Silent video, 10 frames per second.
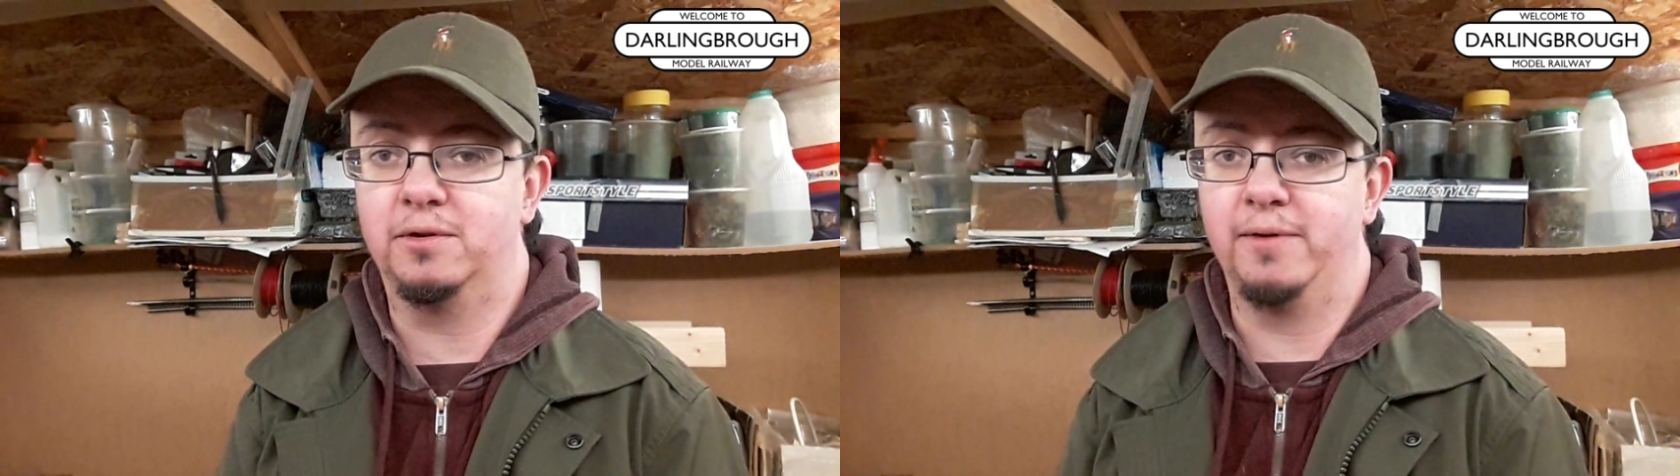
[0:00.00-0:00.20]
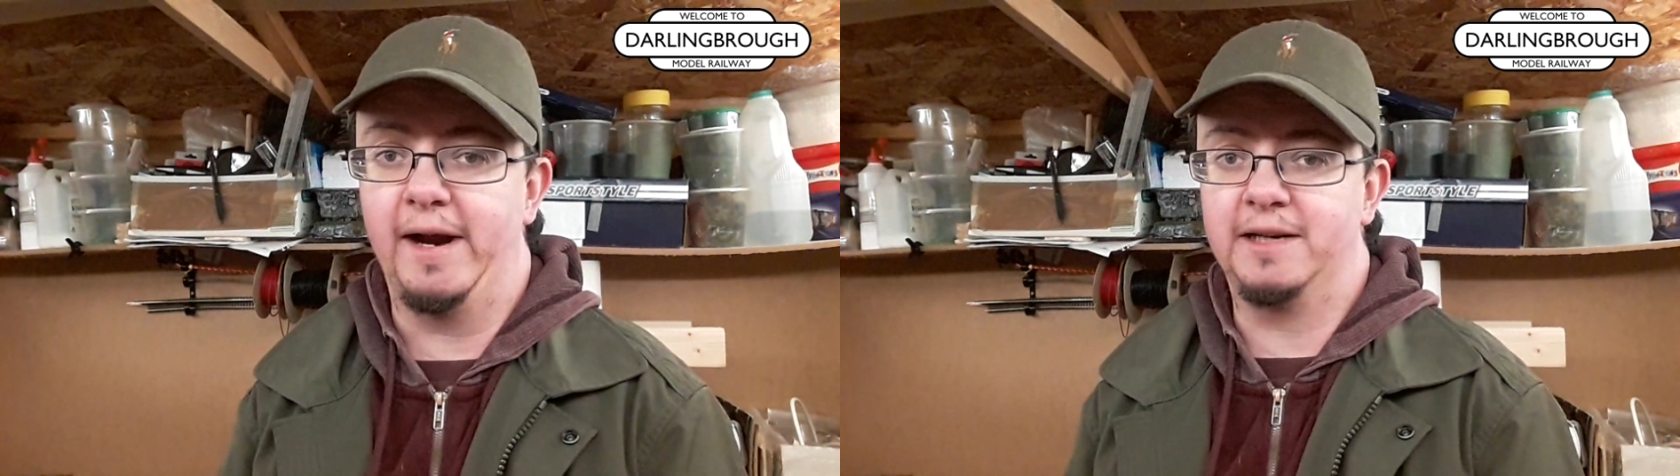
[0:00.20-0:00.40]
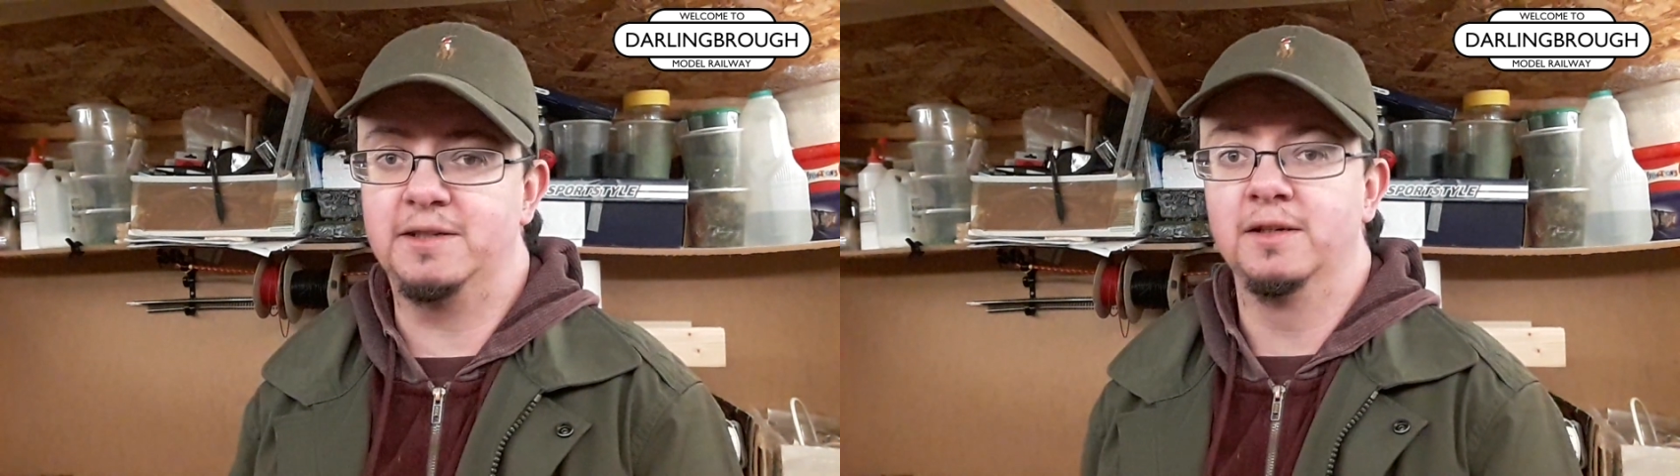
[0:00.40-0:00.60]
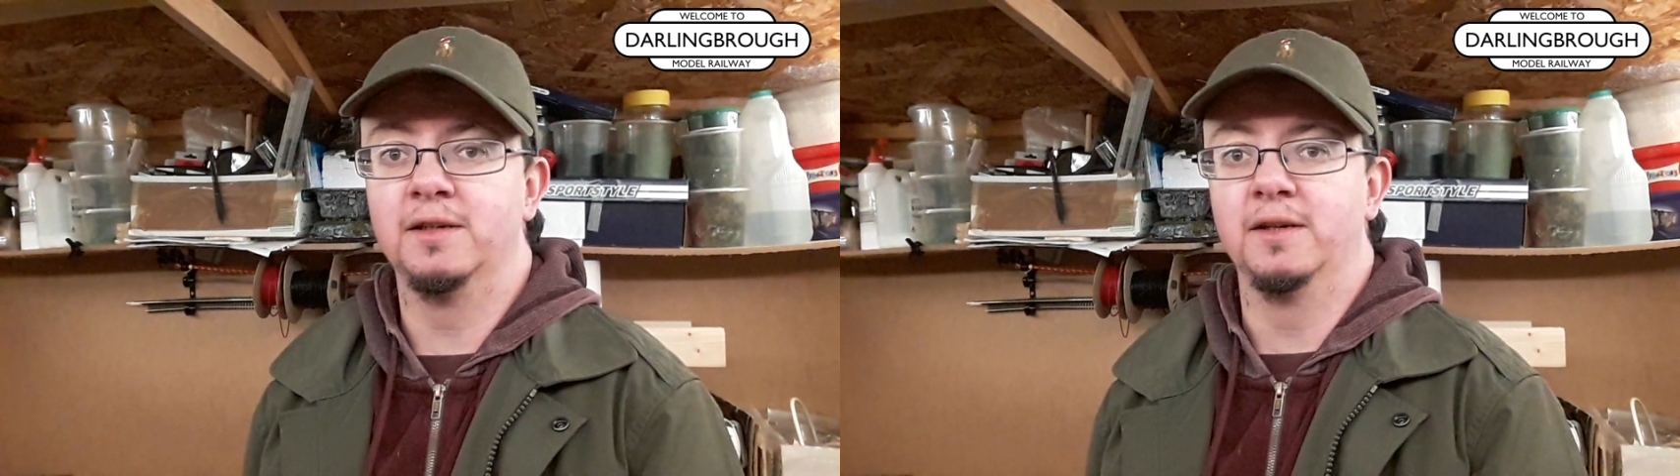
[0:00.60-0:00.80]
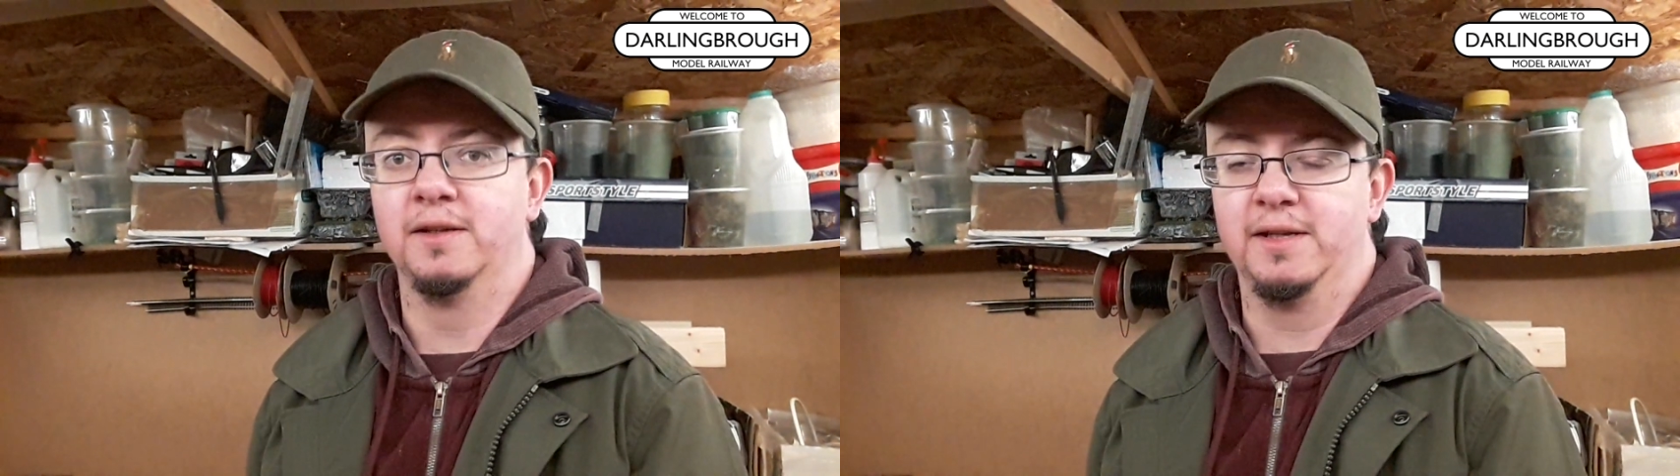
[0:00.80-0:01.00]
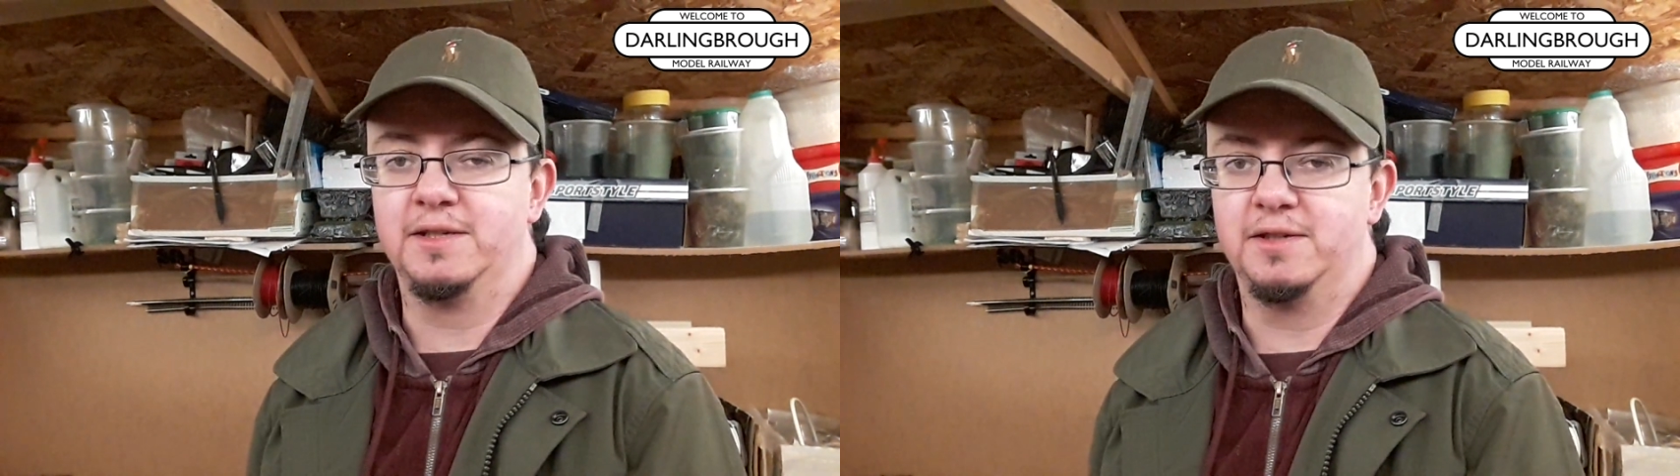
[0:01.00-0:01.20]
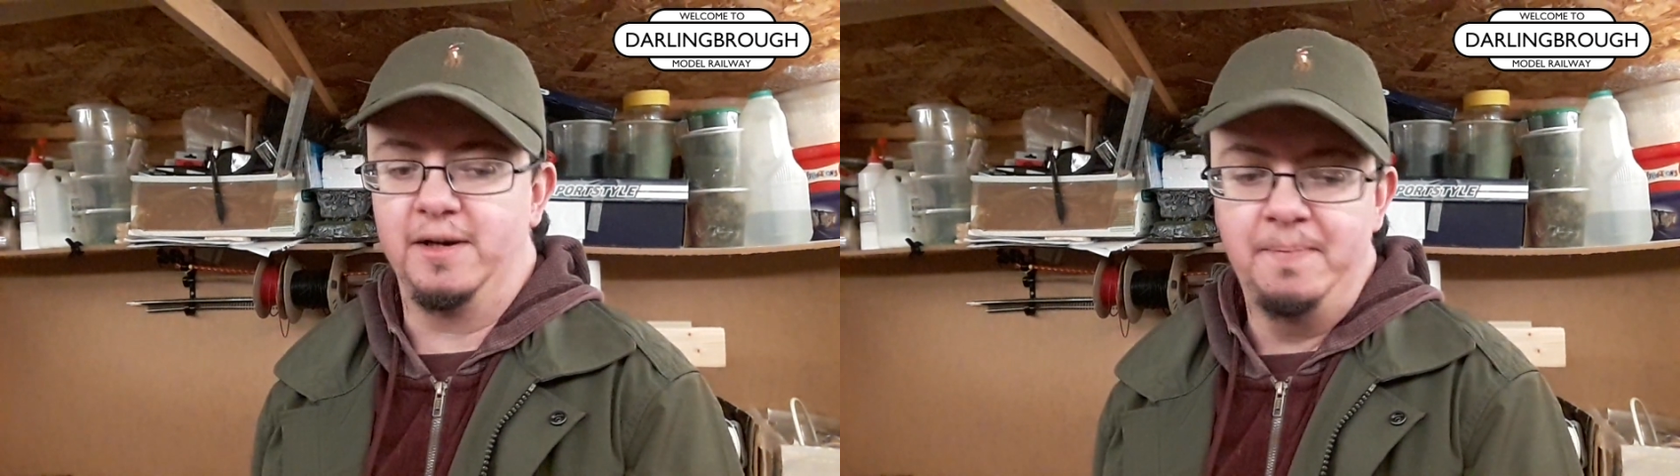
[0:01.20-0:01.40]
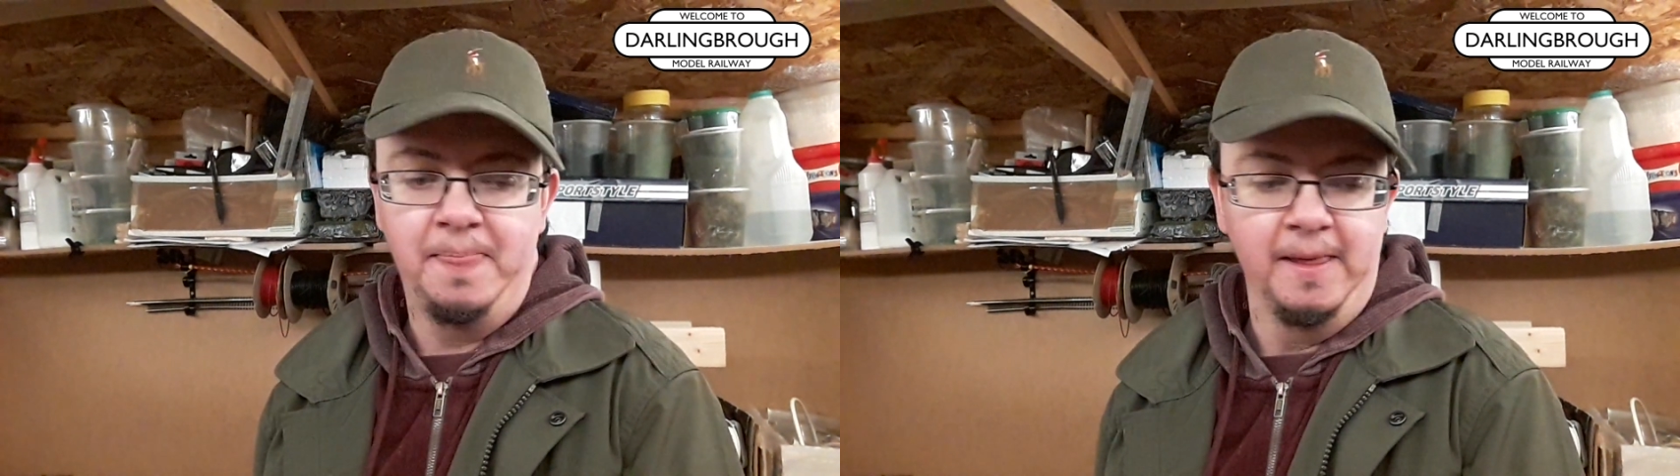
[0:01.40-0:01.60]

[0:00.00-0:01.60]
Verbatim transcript: correct this time